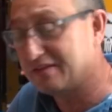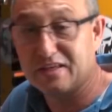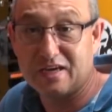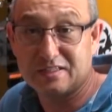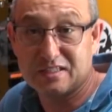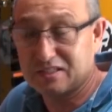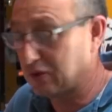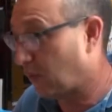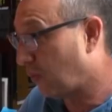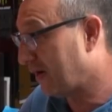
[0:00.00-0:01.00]
that's
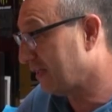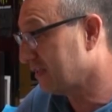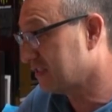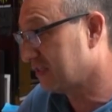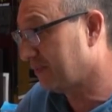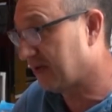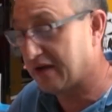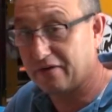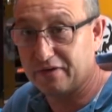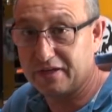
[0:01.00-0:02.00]
where the
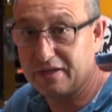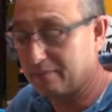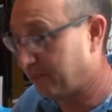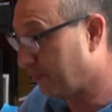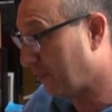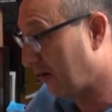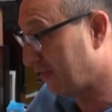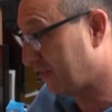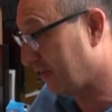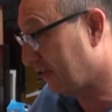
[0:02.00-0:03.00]
similarity, I
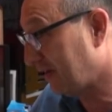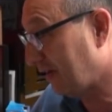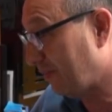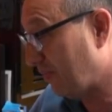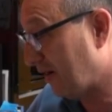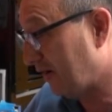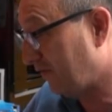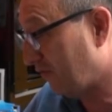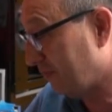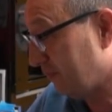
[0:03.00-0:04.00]
think, apart
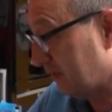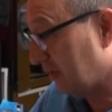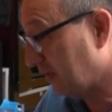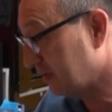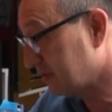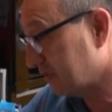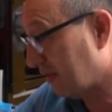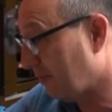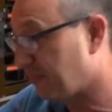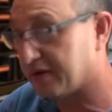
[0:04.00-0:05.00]
from
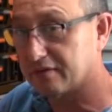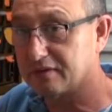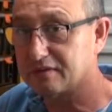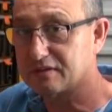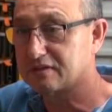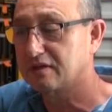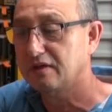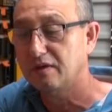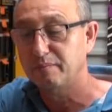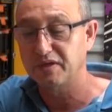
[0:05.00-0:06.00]
some appearance,
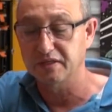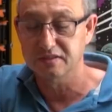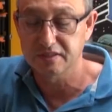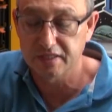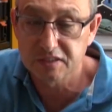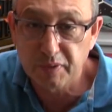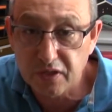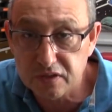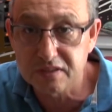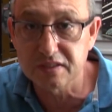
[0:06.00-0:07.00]
begins and ends.
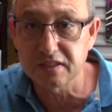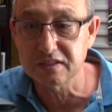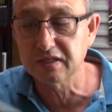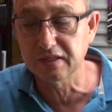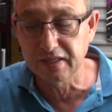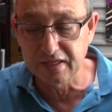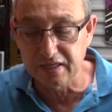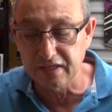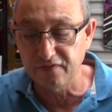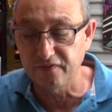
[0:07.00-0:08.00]
Because this
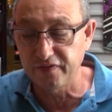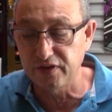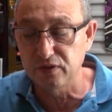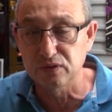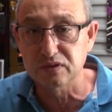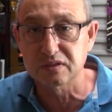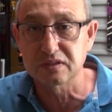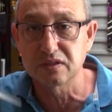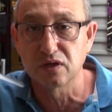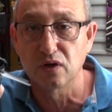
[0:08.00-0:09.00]
clearly
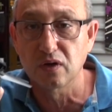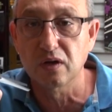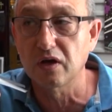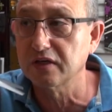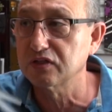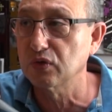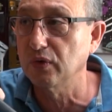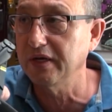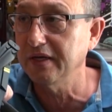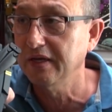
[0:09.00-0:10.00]
feels, you know, like a
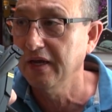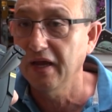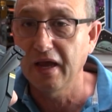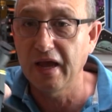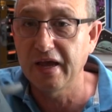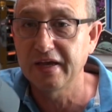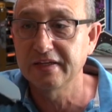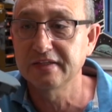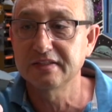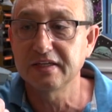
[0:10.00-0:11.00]
toy,
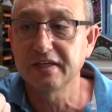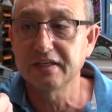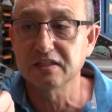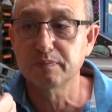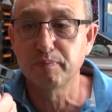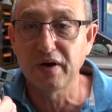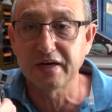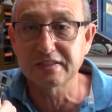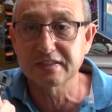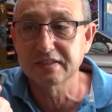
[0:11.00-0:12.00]
and it is.
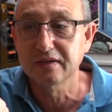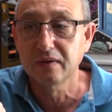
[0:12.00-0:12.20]
But